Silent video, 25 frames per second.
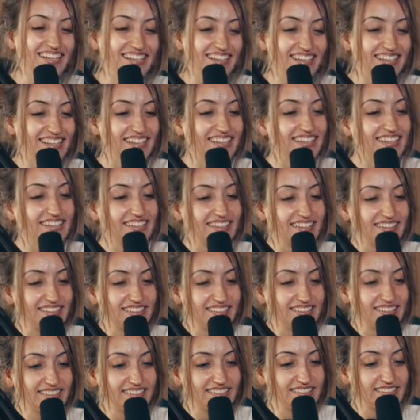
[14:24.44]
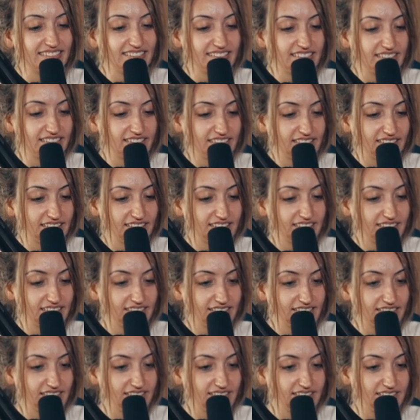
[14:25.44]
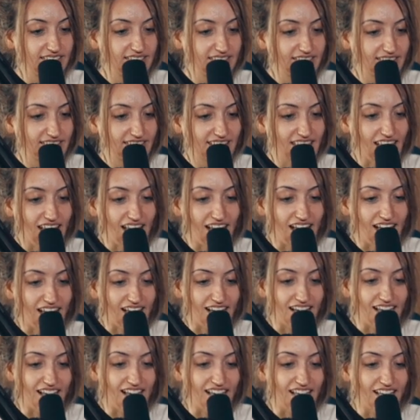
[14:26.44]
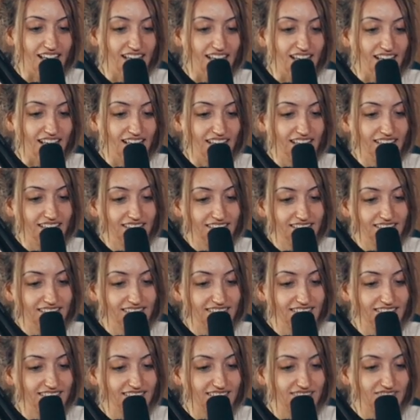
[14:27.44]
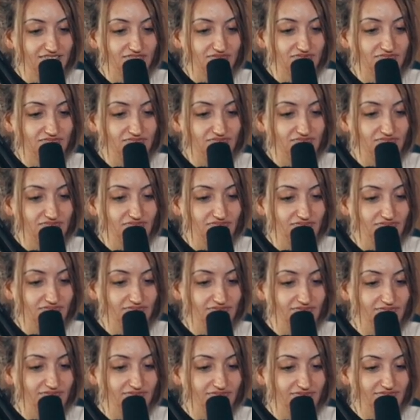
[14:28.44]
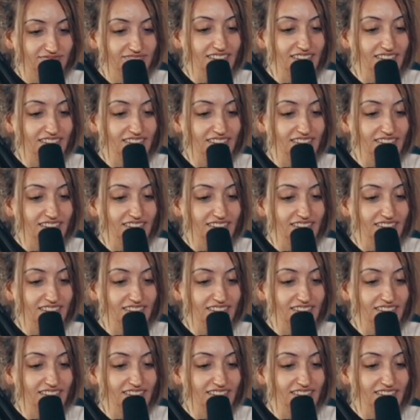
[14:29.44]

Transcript: (silent)